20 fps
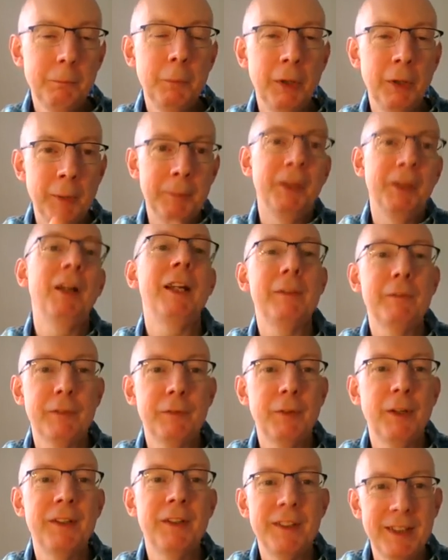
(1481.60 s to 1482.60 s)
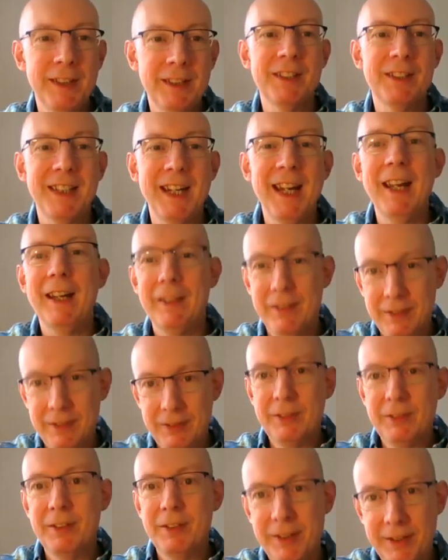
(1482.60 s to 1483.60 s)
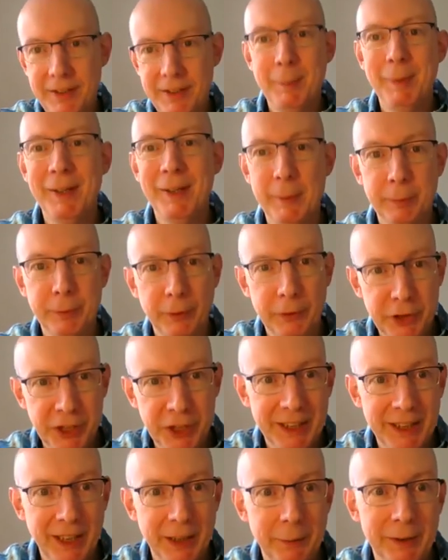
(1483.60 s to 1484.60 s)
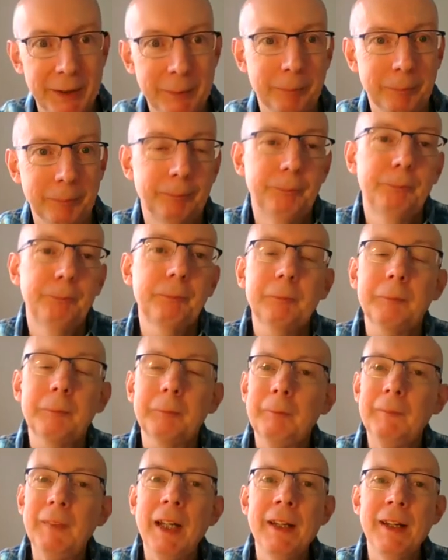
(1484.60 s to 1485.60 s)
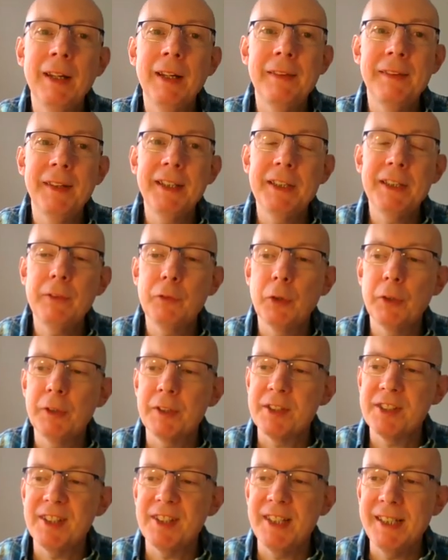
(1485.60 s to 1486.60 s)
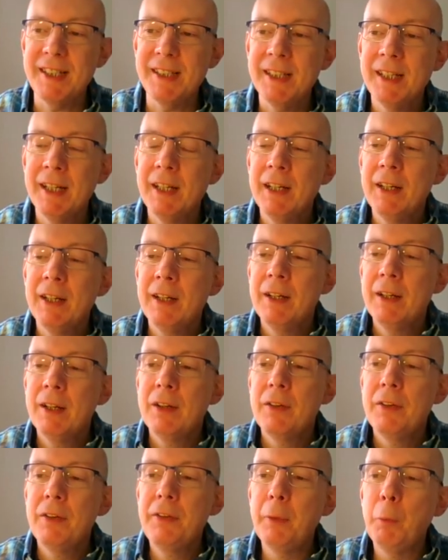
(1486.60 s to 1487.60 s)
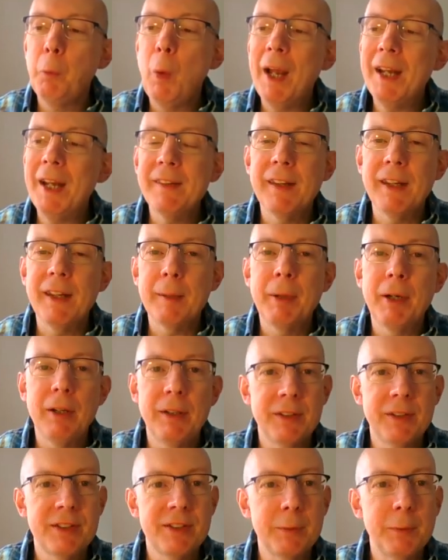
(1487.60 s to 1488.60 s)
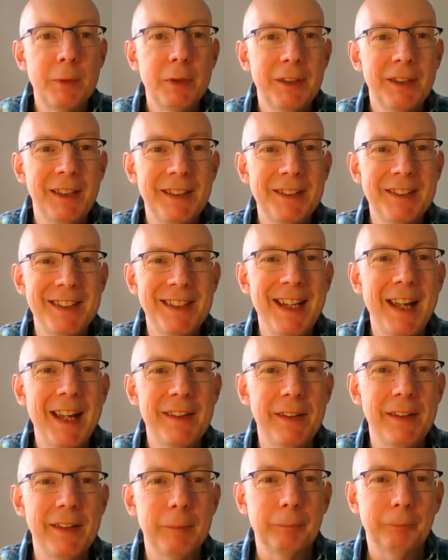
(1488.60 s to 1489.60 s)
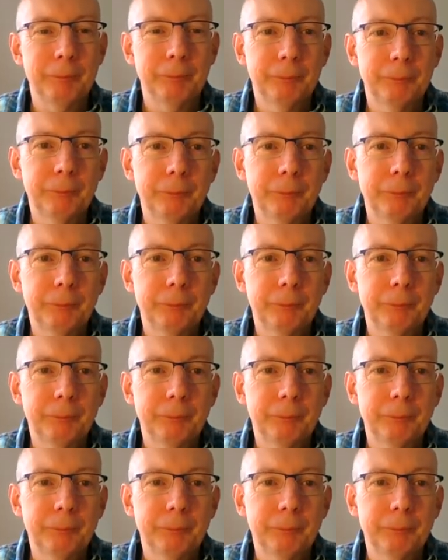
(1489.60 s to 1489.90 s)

we're applying for funding to get the bigger project going. And I think you've got to see the way that the partners are working together.